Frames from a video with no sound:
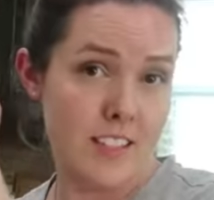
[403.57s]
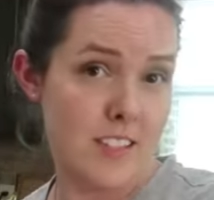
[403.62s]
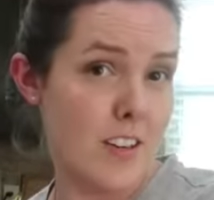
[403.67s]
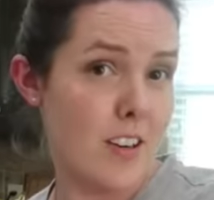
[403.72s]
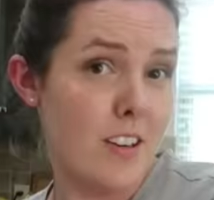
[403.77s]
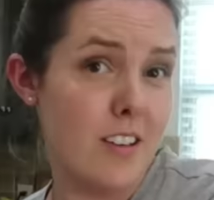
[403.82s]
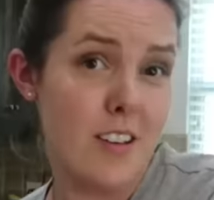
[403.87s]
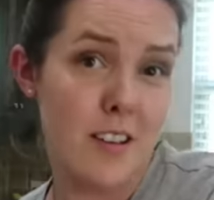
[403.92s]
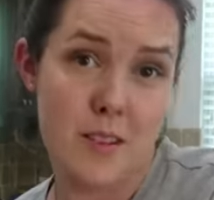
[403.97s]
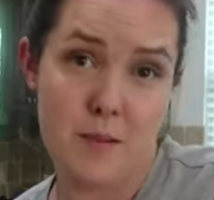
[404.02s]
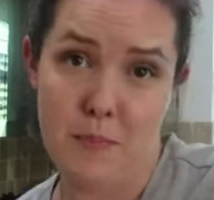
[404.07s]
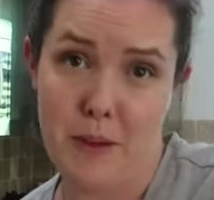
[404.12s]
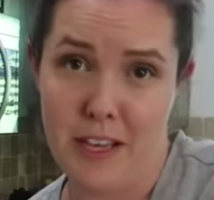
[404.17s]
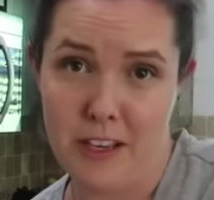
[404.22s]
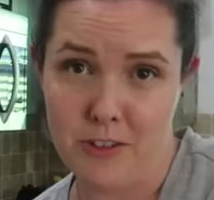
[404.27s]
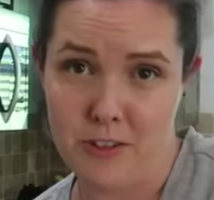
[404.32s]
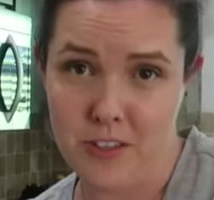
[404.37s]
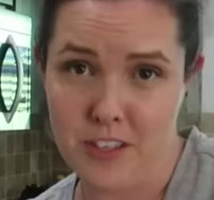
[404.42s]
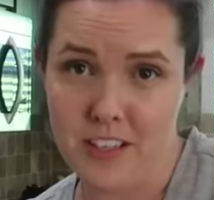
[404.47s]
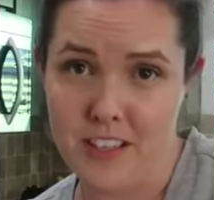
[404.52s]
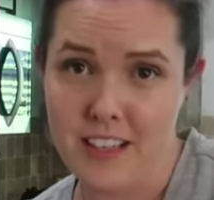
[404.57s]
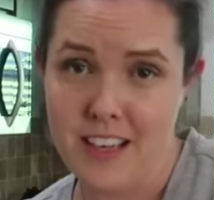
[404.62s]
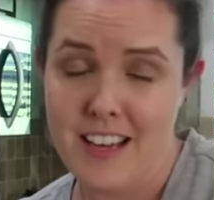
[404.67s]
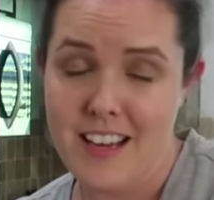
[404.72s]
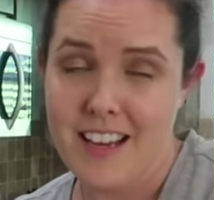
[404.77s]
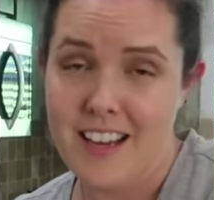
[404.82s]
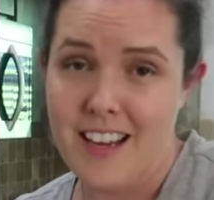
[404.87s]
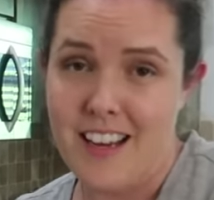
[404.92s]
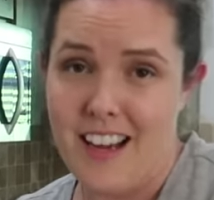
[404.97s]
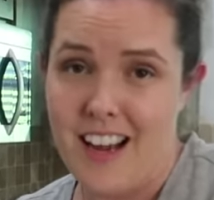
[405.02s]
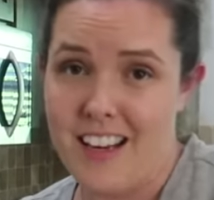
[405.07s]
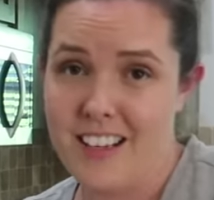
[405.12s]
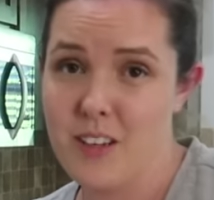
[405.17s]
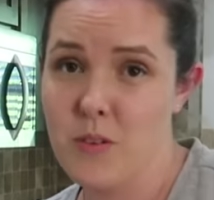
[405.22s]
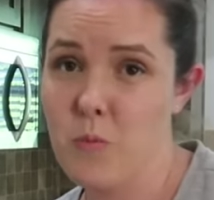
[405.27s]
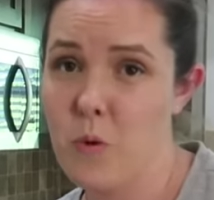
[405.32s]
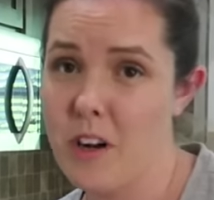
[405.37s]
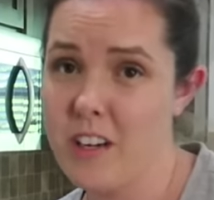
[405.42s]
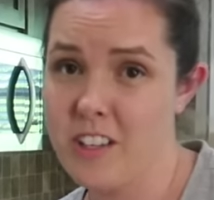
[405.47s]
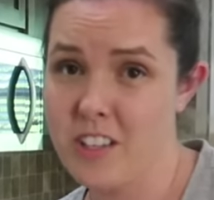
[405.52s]
I started on the pantry. I
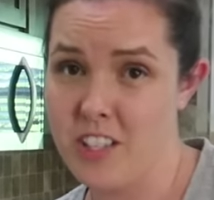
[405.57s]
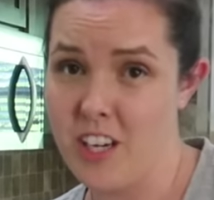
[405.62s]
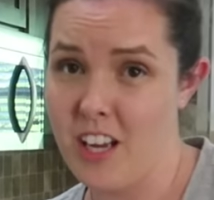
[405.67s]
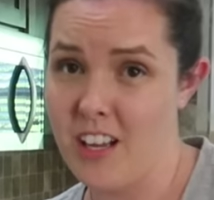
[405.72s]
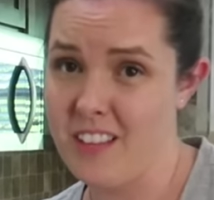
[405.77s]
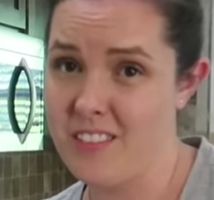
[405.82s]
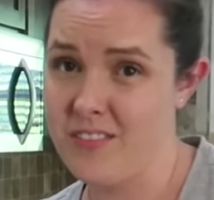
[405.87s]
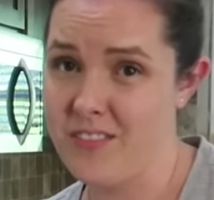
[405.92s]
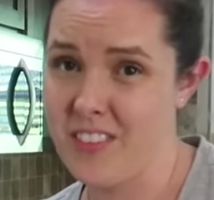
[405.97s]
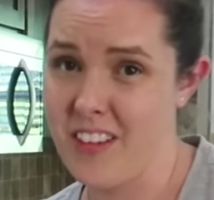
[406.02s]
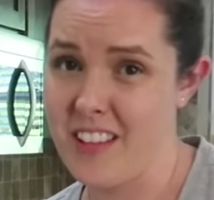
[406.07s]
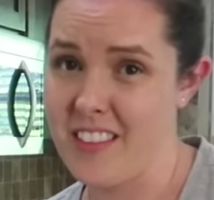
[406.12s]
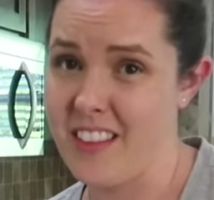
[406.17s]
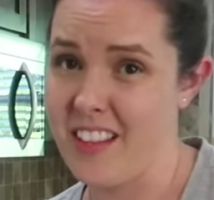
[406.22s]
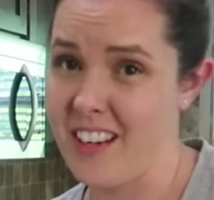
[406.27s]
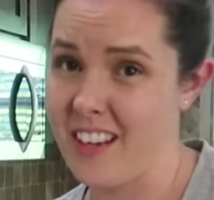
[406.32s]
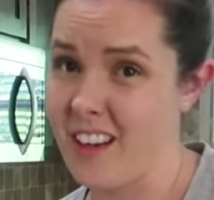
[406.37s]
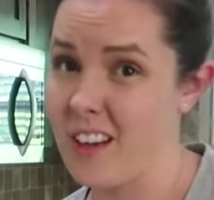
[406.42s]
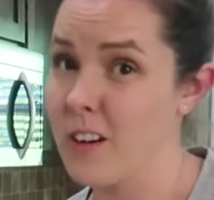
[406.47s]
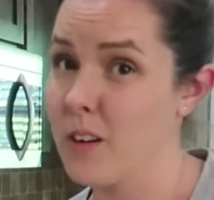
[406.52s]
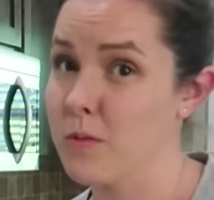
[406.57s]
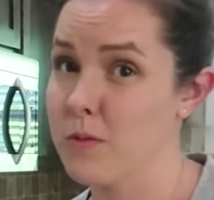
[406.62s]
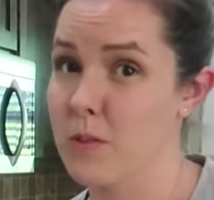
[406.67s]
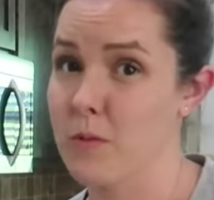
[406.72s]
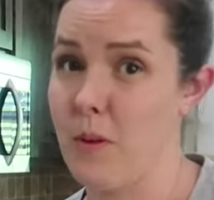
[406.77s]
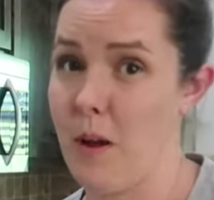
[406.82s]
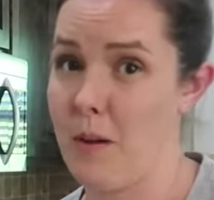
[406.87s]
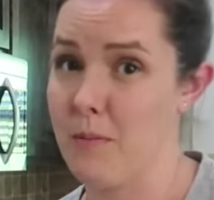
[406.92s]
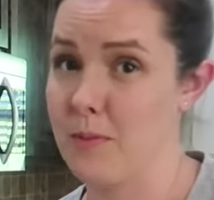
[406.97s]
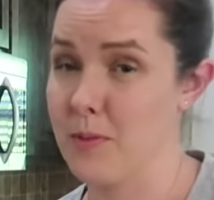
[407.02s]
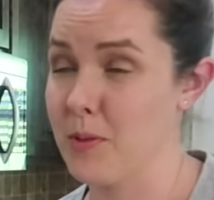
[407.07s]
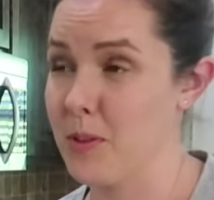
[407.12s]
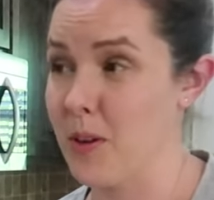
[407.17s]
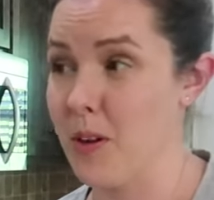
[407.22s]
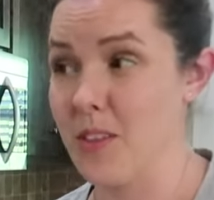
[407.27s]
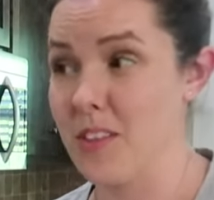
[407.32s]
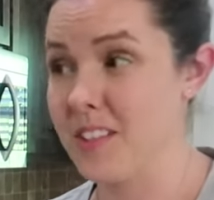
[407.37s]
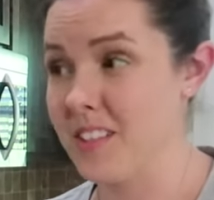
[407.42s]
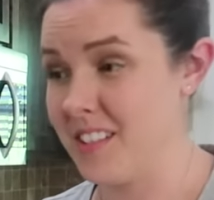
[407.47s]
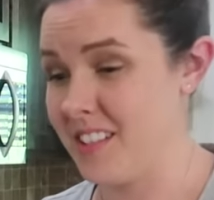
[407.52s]
did one shelf and then I got overwhelmed with
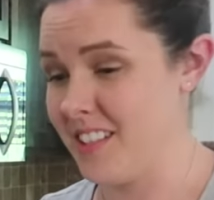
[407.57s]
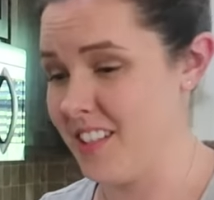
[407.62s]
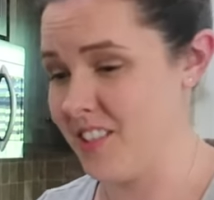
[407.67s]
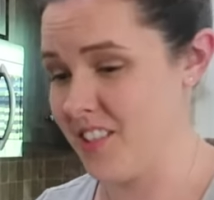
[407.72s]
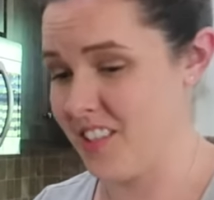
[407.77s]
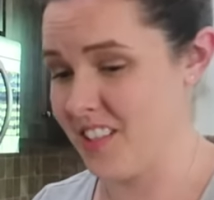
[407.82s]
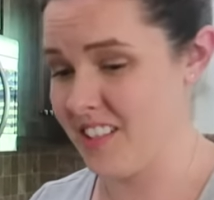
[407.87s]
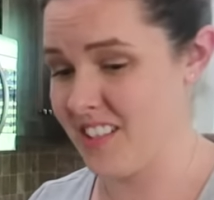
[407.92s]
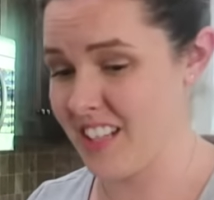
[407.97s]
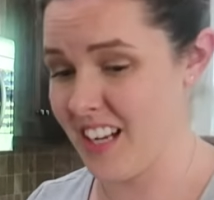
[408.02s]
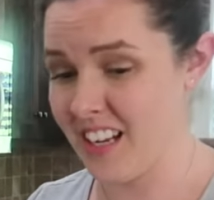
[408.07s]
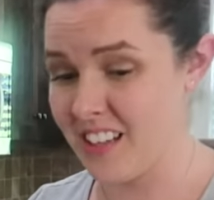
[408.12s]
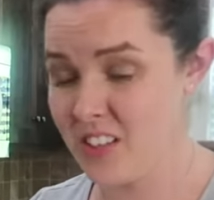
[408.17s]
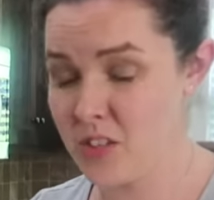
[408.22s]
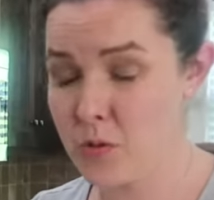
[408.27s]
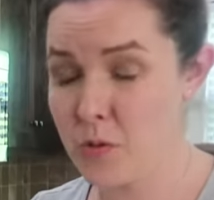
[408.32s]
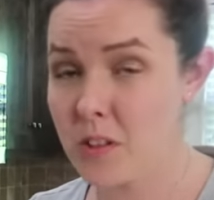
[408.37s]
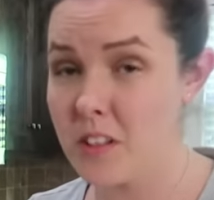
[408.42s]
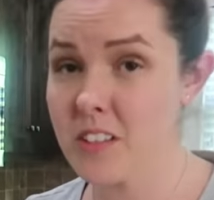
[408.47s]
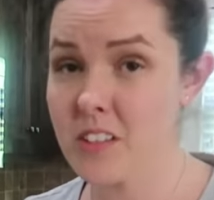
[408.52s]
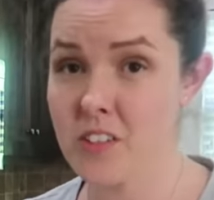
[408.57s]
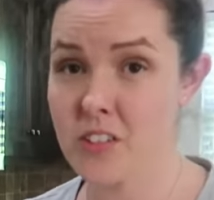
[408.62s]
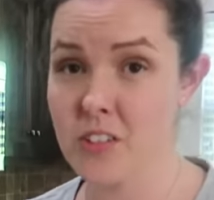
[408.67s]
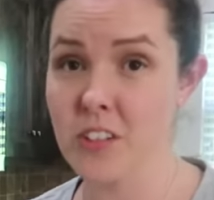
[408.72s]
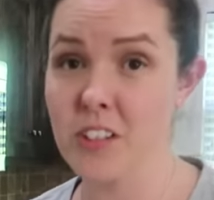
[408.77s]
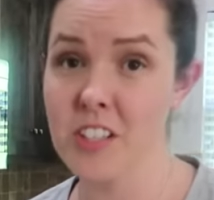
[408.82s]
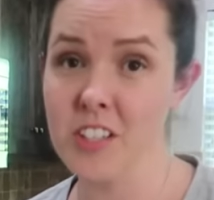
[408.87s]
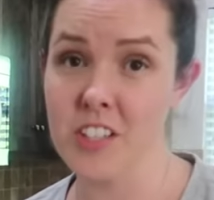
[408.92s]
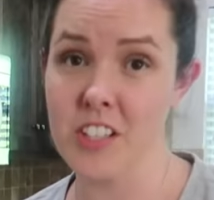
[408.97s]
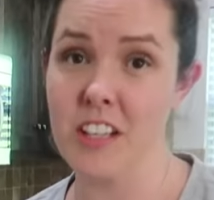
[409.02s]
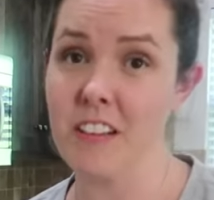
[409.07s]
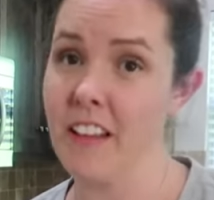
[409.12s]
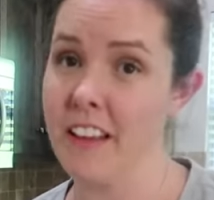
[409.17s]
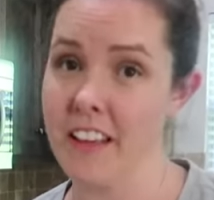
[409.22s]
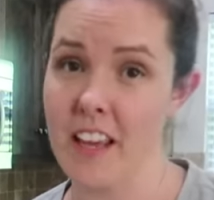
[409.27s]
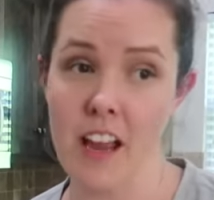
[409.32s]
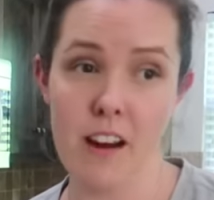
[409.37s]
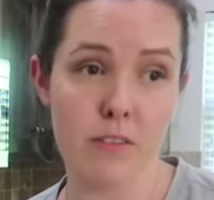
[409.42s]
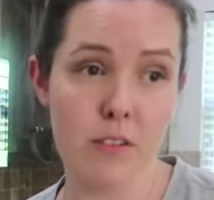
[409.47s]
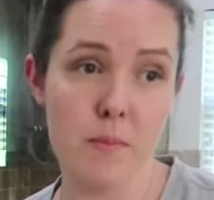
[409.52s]
all the decisions. And it's really discouraging.
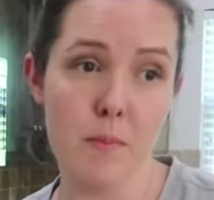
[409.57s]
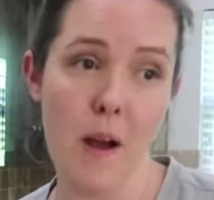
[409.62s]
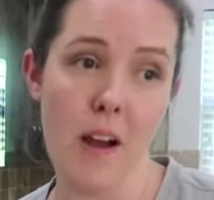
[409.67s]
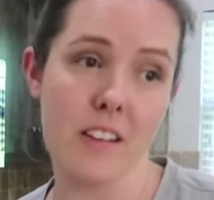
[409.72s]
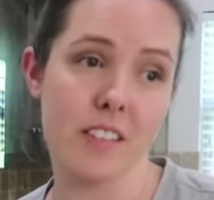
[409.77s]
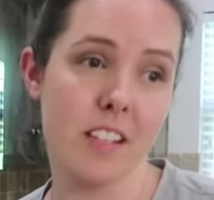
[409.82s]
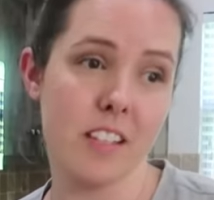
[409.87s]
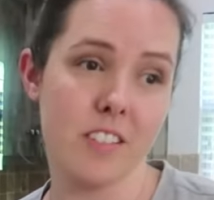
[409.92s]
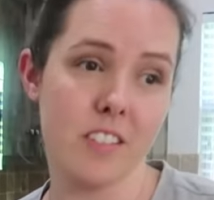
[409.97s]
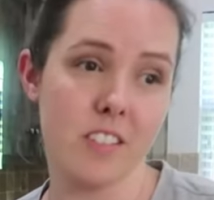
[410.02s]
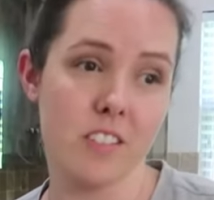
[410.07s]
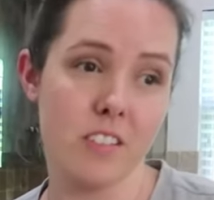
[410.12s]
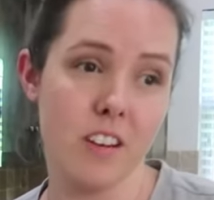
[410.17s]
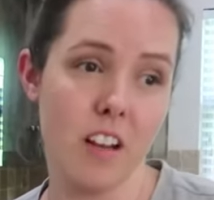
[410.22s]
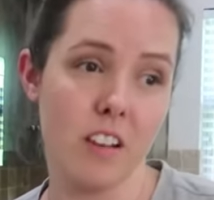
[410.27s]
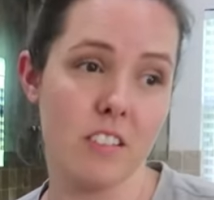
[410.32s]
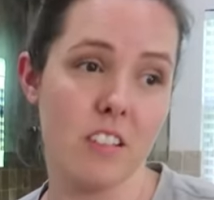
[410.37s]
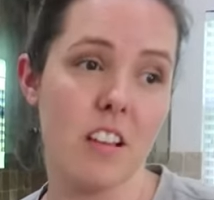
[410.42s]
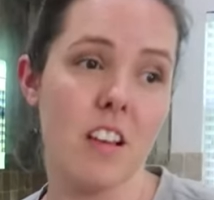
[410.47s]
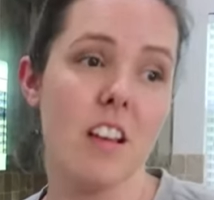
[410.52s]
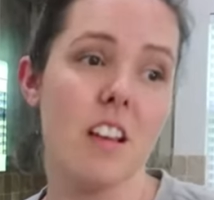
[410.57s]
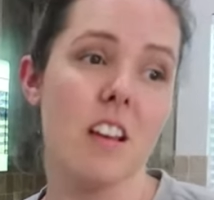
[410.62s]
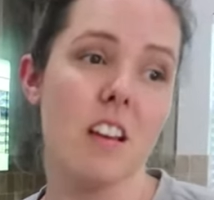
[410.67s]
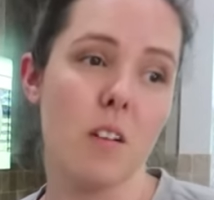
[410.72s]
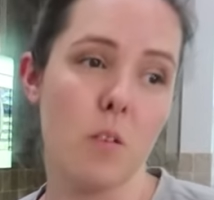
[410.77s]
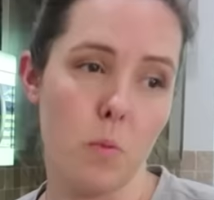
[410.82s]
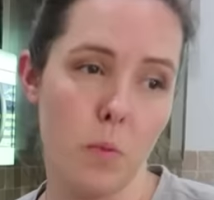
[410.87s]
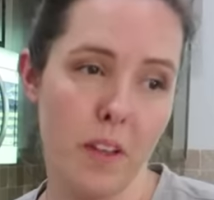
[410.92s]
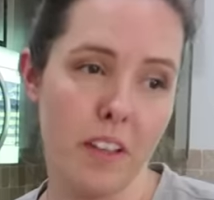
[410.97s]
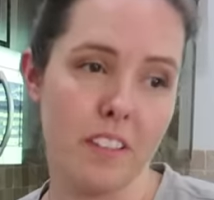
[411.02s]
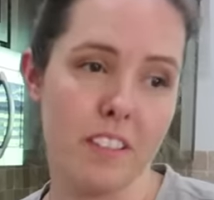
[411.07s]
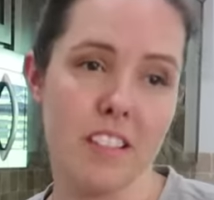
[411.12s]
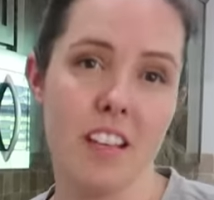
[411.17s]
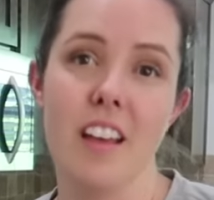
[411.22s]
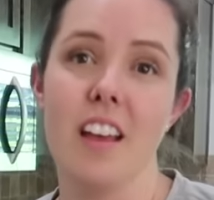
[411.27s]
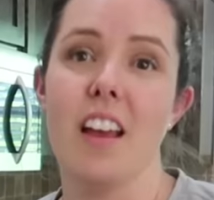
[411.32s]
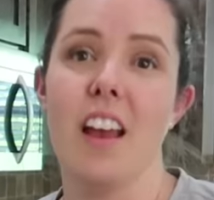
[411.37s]
Like every box I turn around, wheat.